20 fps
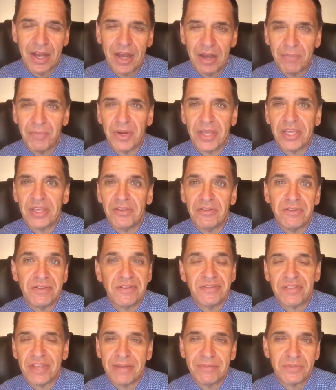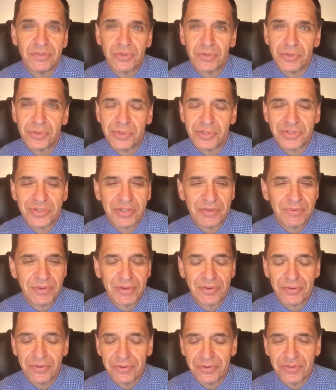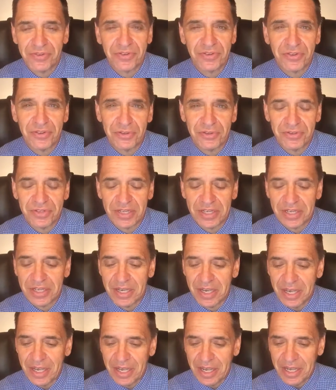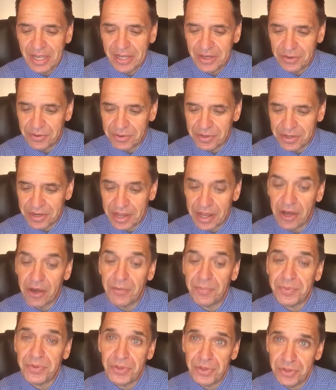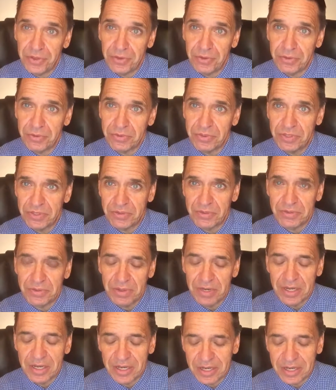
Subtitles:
bringing you the same tools that recruiters are using in order to help you to